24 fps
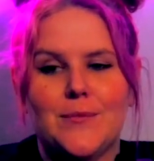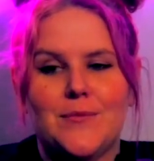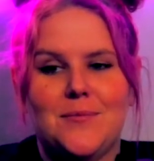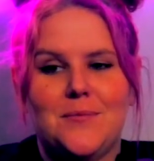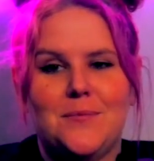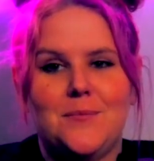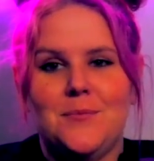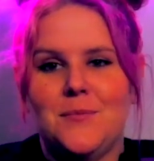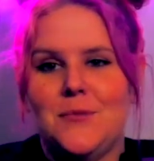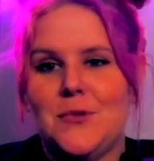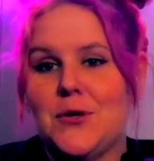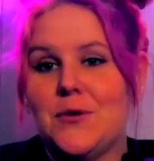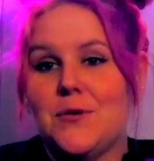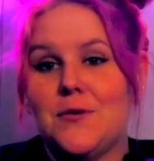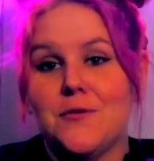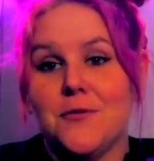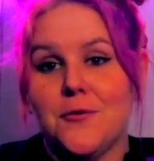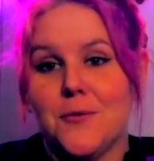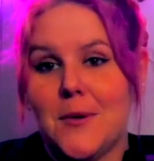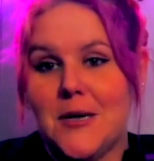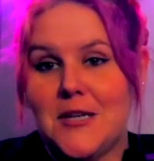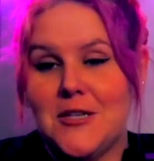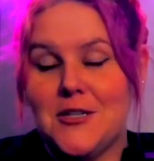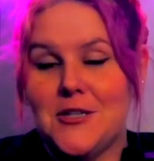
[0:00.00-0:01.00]
New
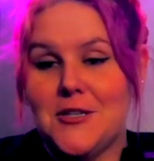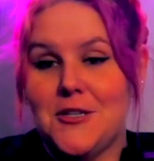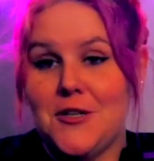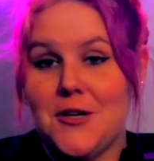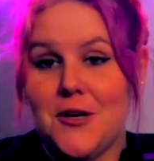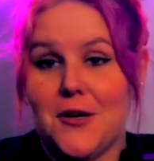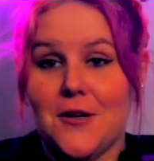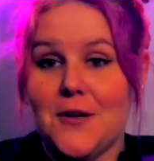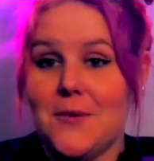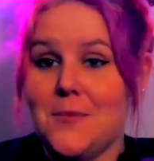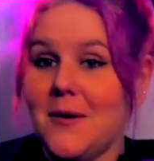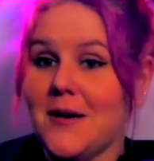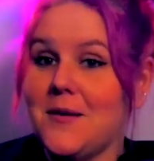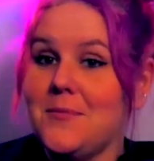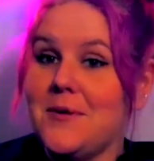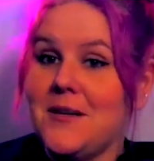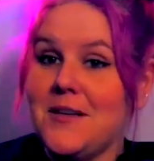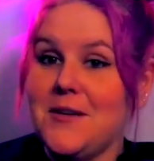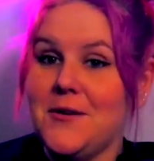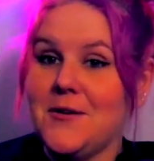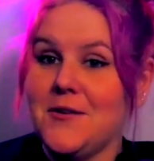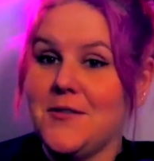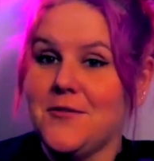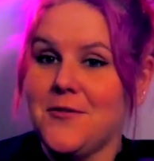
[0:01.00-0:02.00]
information to y'all. It might be
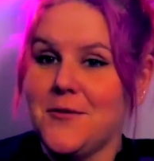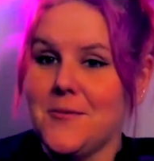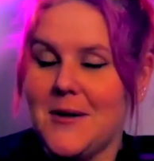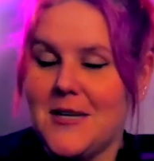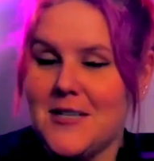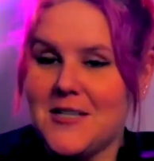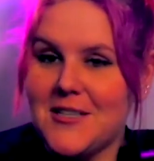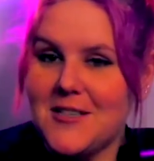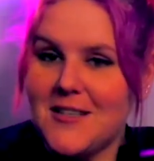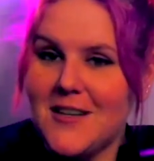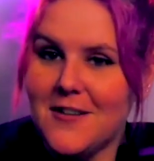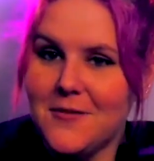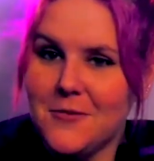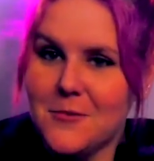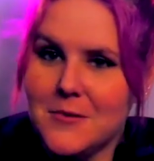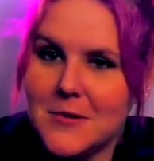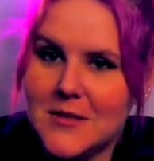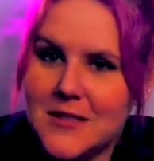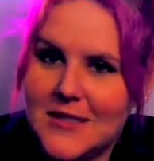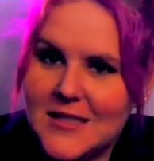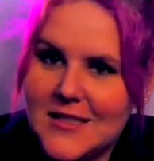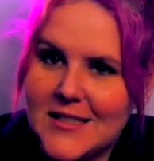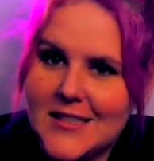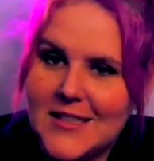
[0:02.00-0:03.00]
new information to
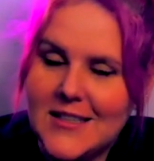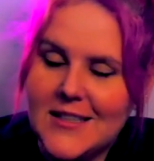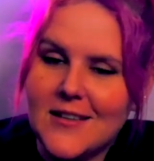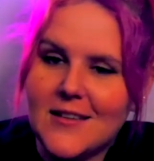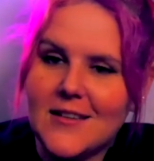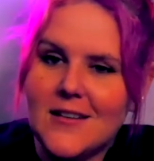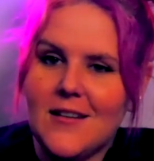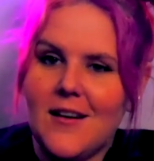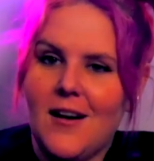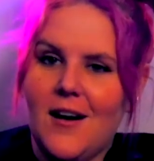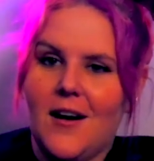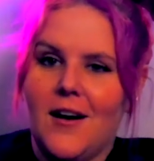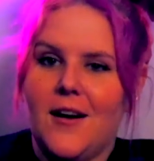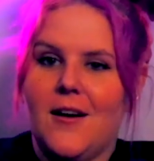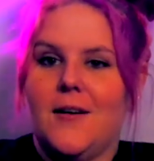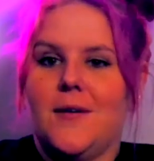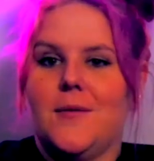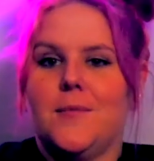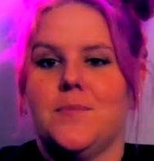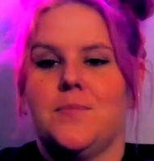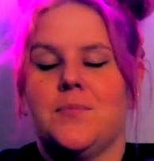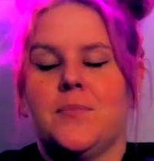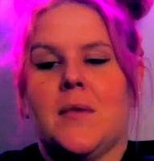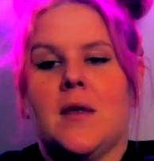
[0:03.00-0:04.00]
everyone listening.
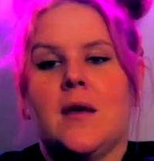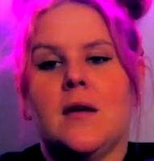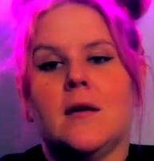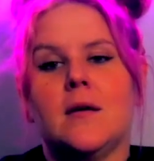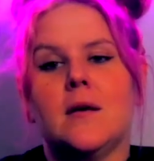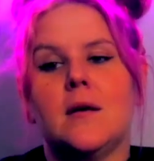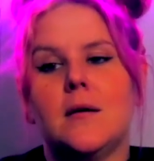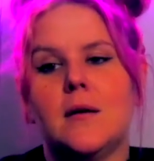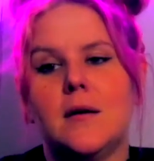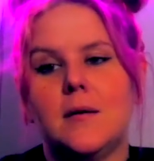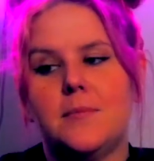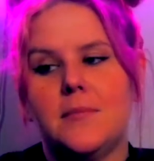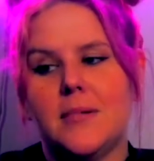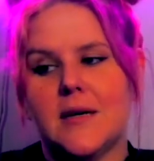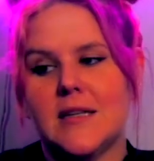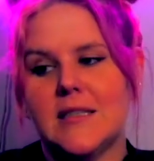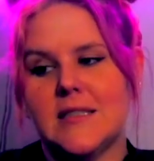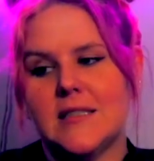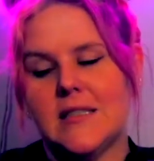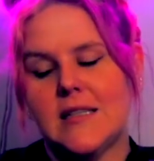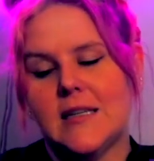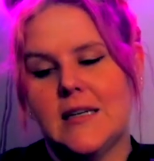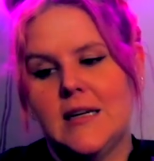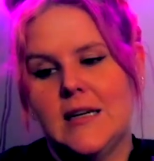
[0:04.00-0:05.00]

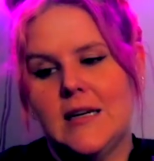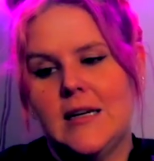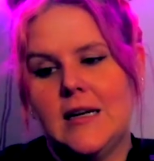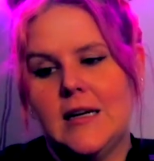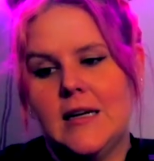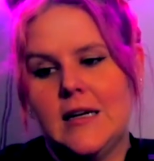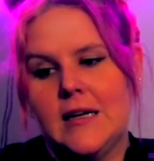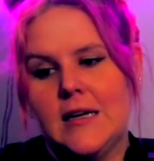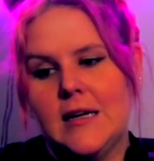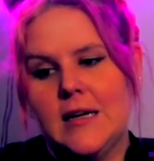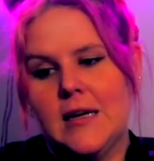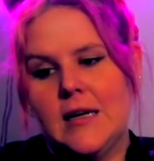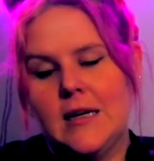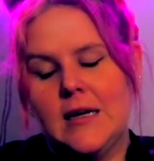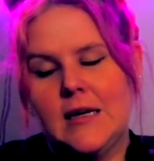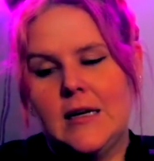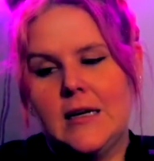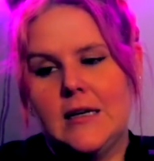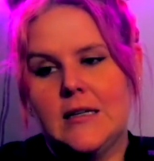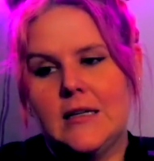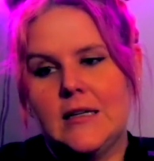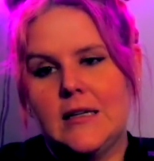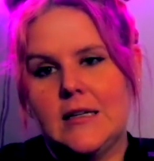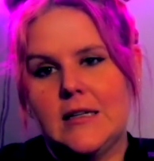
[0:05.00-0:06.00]
But
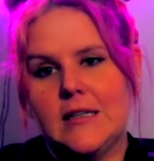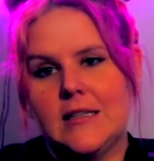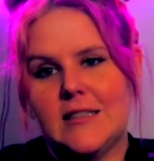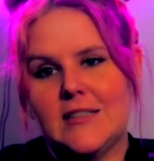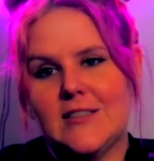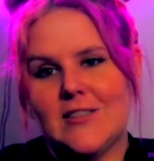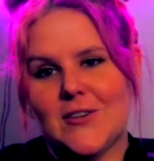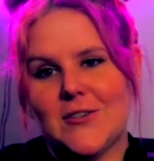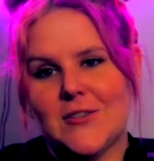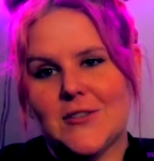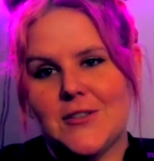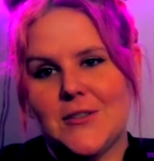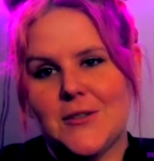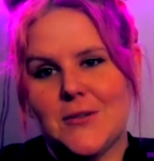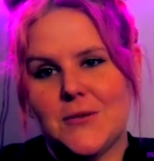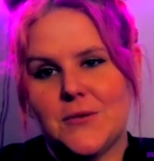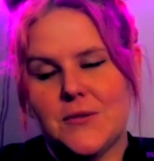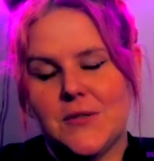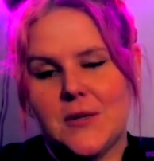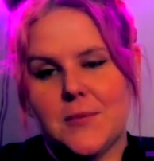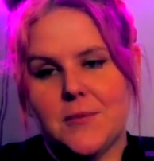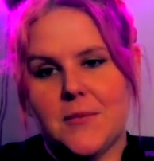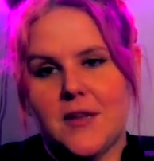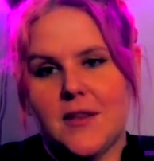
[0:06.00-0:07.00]
it's also
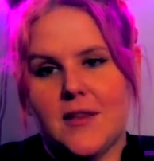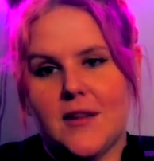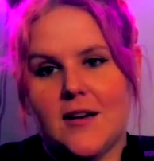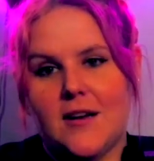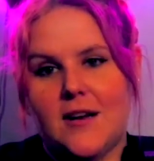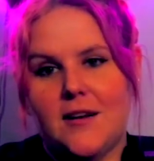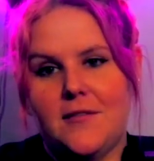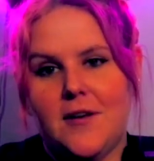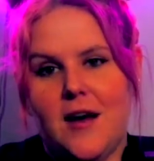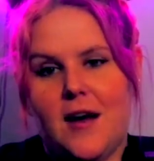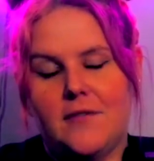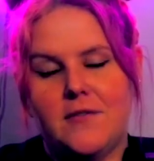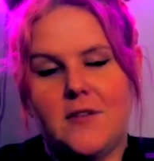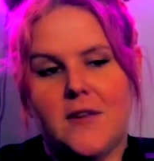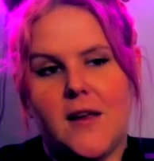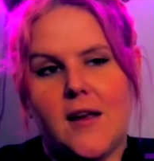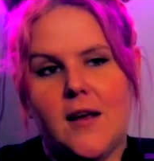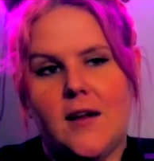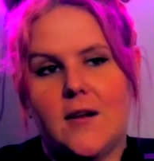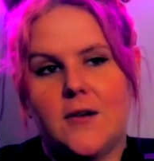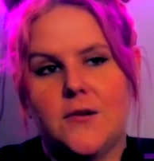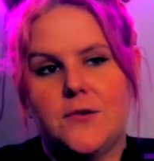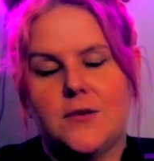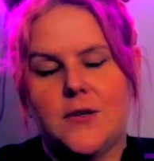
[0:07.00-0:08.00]
something that I've
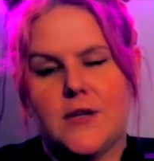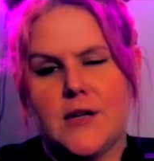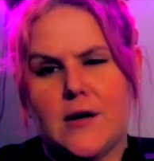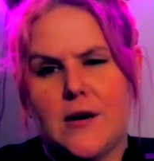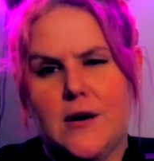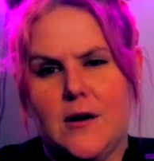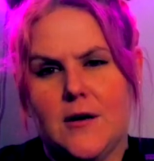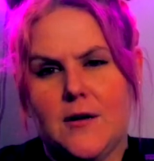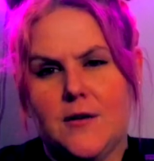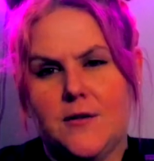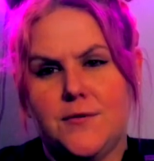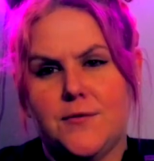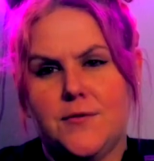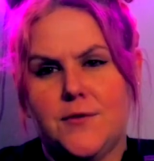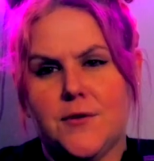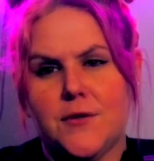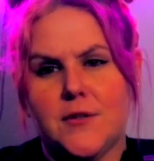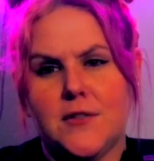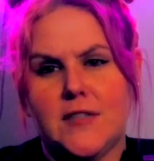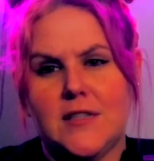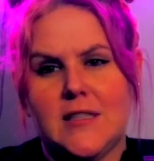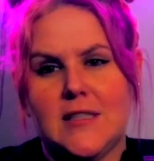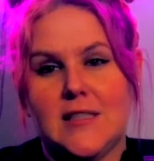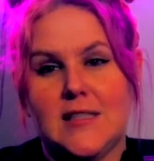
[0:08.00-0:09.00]
advocated really hard
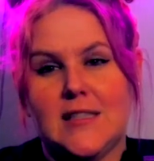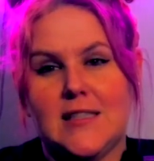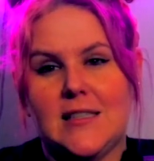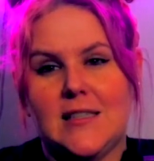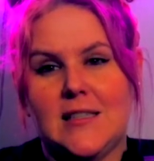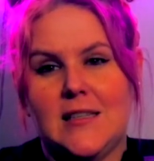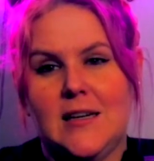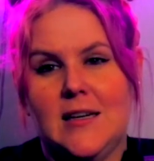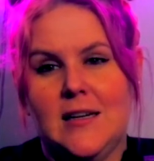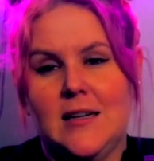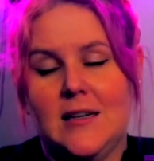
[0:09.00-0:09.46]
for since